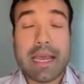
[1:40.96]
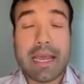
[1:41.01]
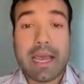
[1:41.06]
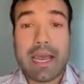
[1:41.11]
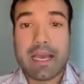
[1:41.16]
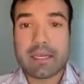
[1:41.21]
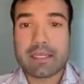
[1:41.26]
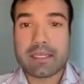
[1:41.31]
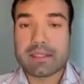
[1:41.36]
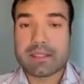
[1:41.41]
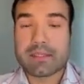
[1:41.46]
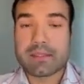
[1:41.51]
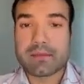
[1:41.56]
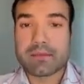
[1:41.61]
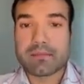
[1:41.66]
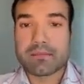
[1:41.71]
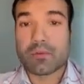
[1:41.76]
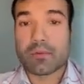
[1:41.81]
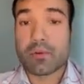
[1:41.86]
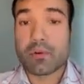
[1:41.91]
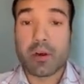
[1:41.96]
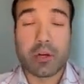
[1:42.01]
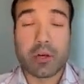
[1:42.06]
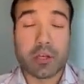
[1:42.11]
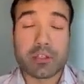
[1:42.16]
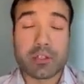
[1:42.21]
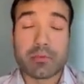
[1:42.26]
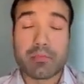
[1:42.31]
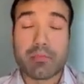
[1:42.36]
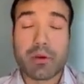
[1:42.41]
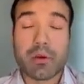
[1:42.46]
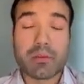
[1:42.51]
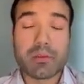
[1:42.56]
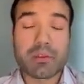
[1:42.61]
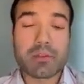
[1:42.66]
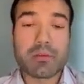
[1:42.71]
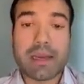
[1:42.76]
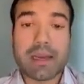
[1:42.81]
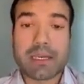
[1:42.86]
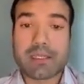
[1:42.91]
access or are not supposed
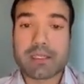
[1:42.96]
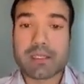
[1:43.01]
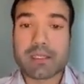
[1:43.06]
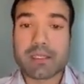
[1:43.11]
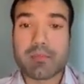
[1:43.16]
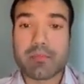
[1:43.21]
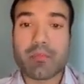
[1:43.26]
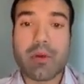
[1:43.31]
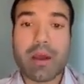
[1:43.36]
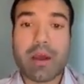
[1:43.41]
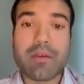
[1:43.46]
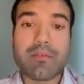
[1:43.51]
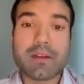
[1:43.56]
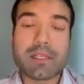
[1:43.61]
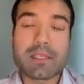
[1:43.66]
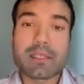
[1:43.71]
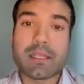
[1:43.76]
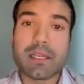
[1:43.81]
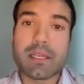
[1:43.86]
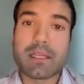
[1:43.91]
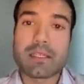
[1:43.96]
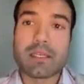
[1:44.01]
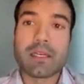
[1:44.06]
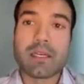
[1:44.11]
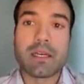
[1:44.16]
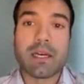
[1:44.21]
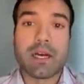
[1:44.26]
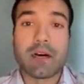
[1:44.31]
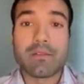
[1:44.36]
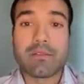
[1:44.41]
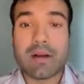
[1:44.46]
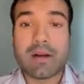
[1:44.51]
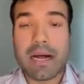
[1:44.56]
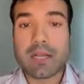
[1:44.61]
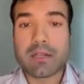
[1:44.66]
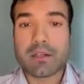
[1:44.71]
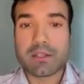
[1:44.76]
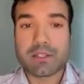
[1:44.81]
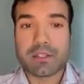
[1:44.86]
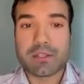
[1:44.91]
to access the private state of
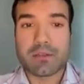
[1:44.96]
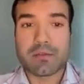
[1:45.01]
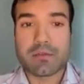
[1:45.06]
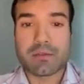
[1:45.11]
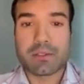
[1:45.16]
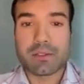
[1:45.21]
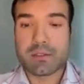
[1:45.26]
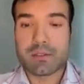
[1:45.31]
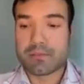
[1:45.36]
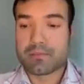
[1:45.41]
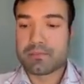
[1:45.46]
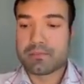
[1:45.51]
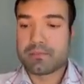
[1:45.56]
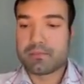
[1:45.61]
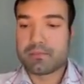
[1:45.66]
other services.